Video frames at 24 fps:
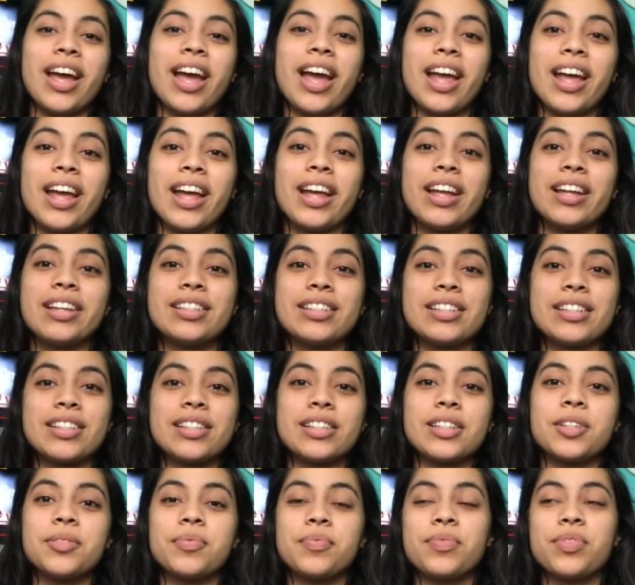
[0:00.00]
And
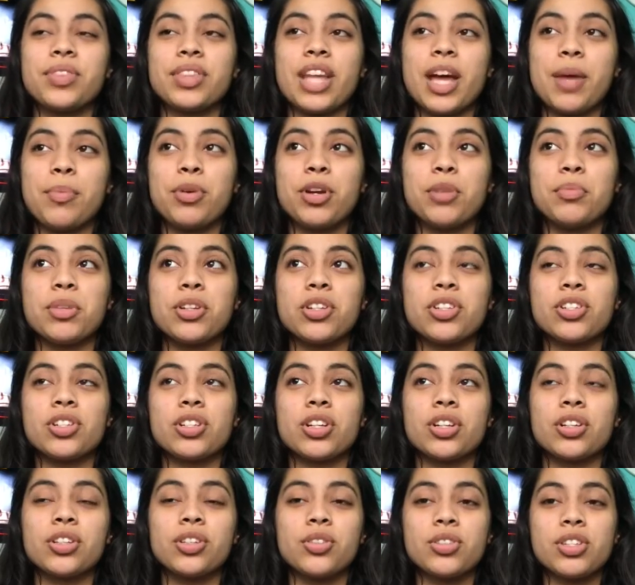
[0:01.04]
that pretty much
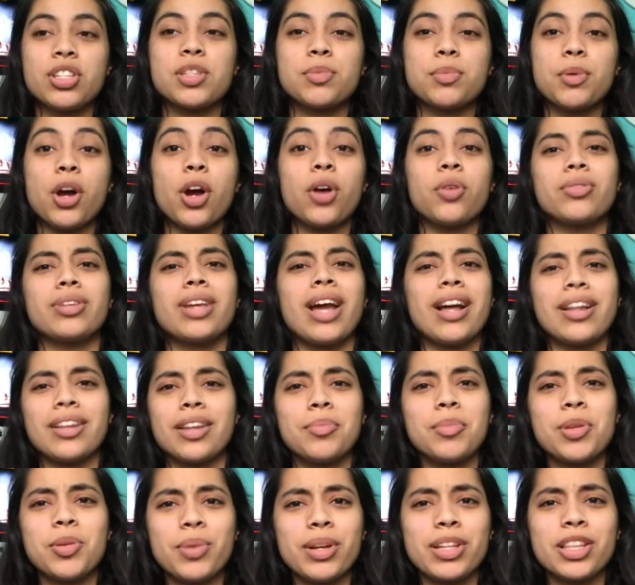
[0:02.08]
concludes this book. Oh yeah,
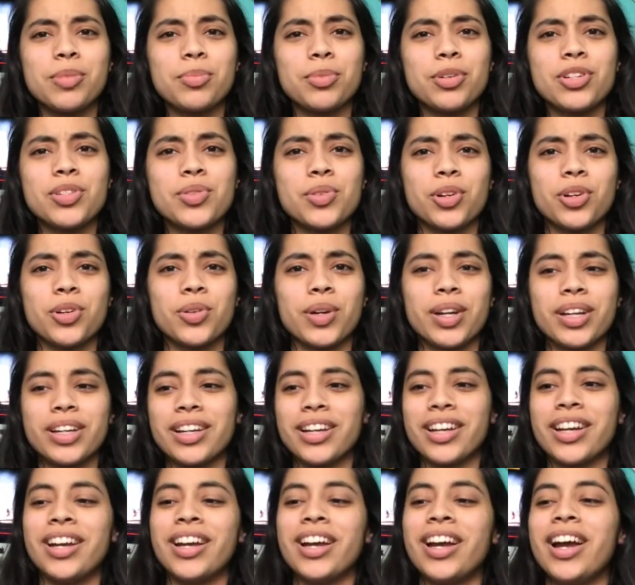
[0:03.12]
let me rate the books real quick.